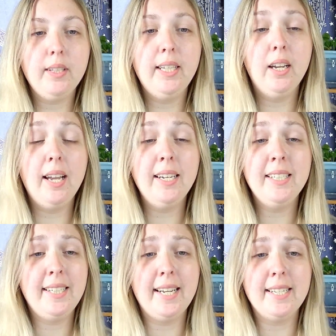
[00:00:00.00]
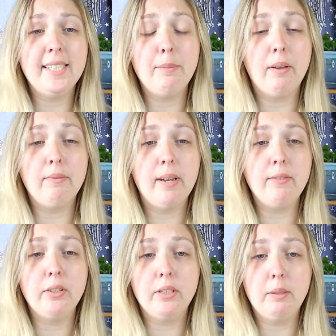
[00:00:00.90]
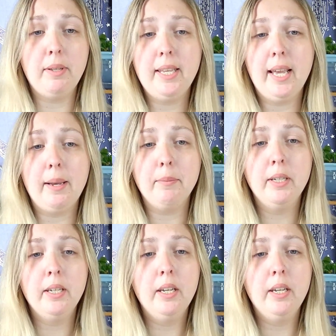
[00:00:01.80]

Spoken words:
He got into Tennessee by 5:30 p.m.,